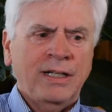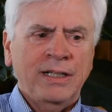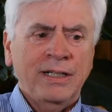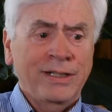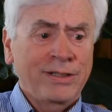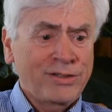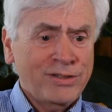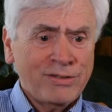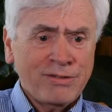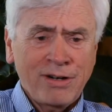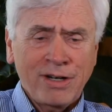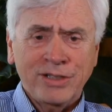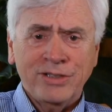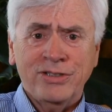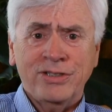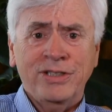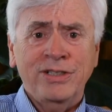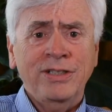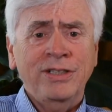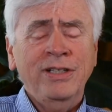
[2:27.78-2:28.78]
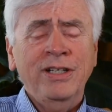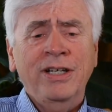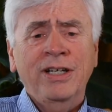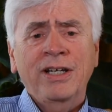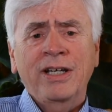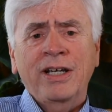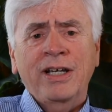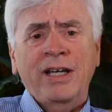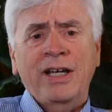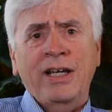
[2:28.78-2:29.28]
instruction,
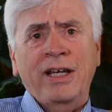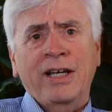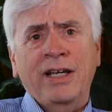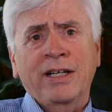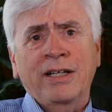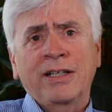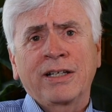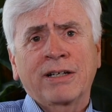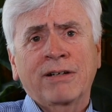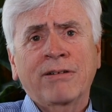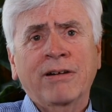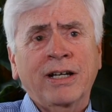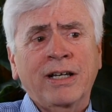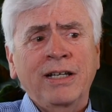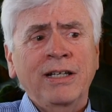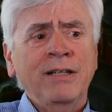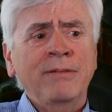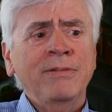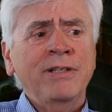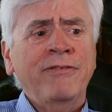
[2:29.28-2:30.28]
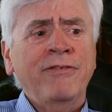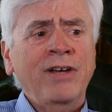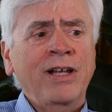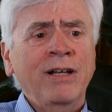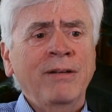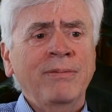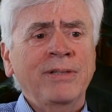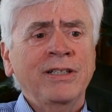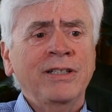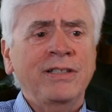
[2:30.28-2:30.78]
and the curriculum
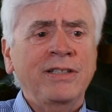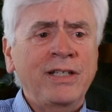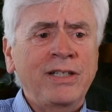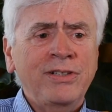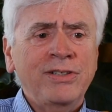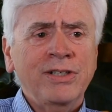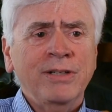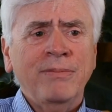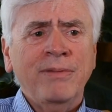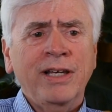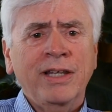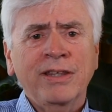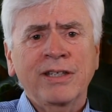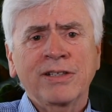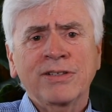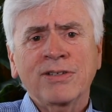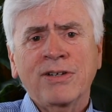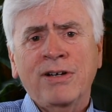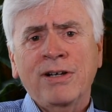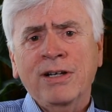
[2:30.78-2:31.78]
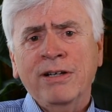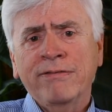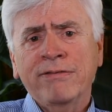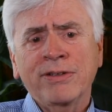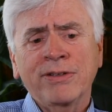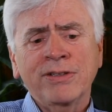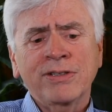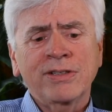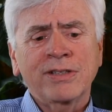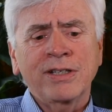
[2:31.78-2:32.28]
development, the teaching methods, all of
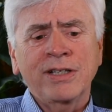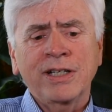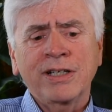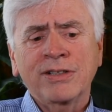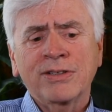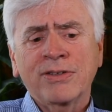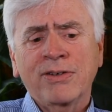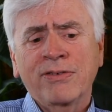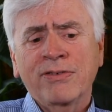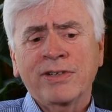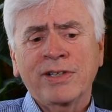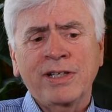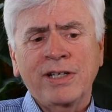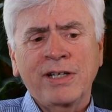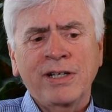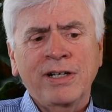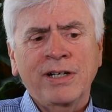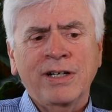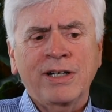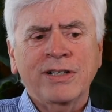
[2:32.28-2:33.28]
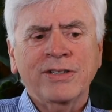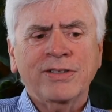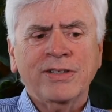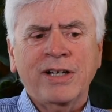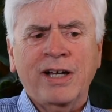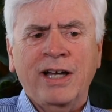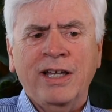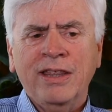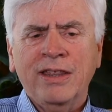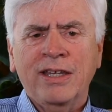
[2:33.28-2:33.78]
those things over the years,
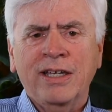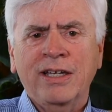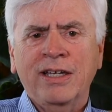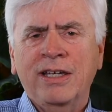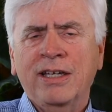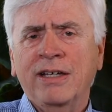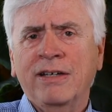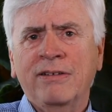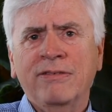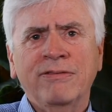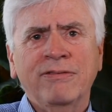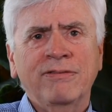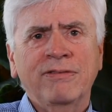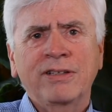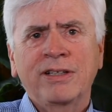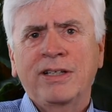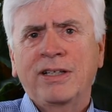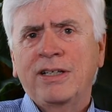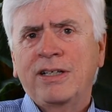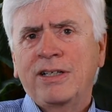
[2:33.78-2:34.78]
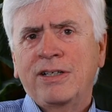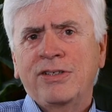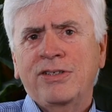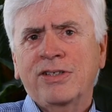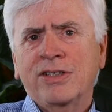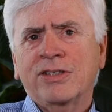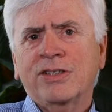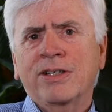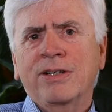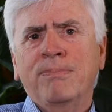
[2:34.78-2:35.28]
I think have
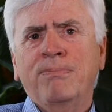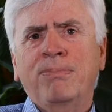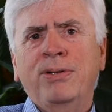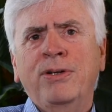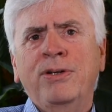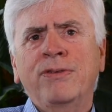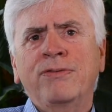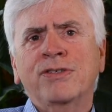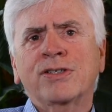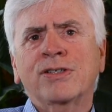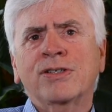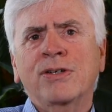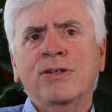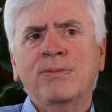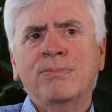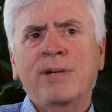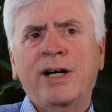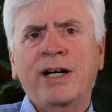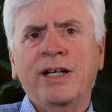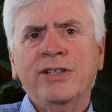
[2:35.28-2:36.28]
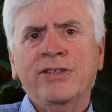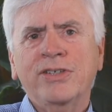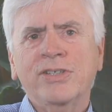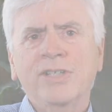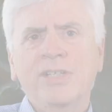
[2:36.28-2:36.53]
just improved so much.